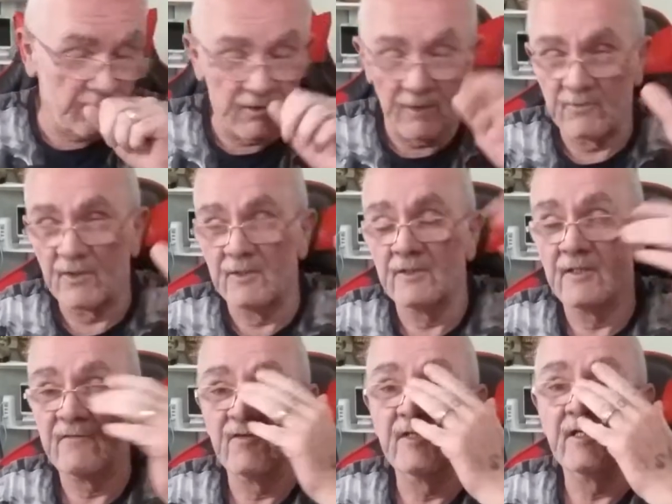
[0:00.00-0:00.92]
well, I'm going to
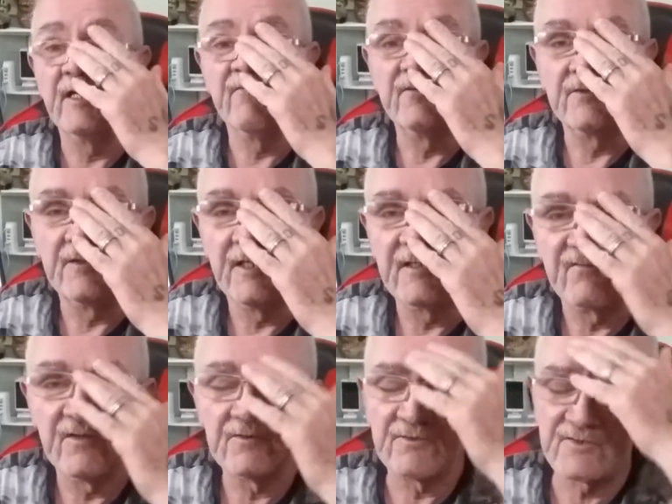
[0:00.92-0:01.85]
leave it there for today,
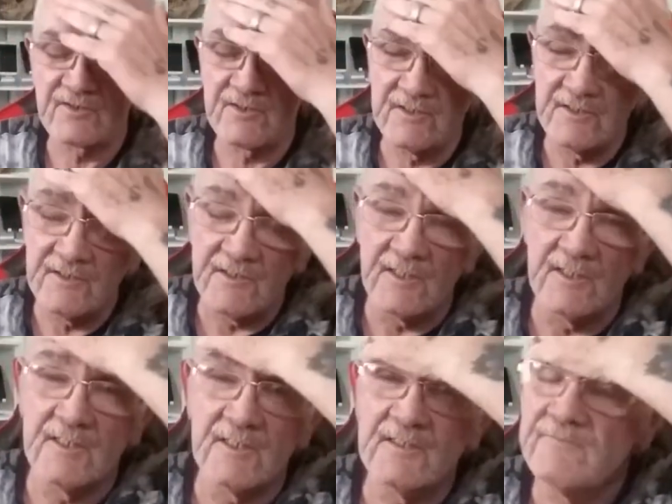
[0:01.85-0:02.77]
folks.
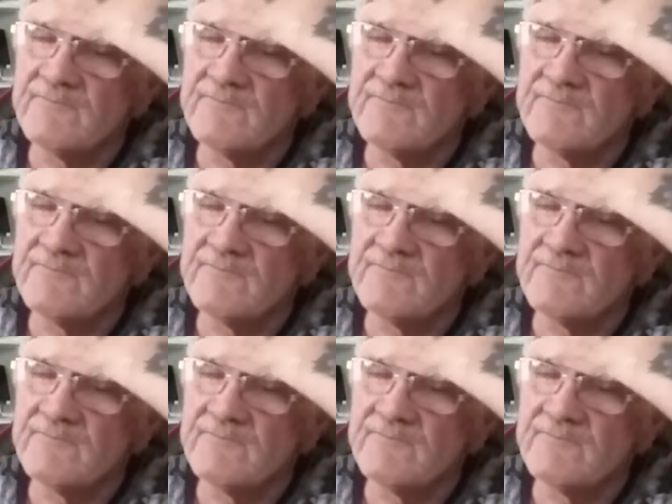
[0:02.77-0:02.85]
Uh,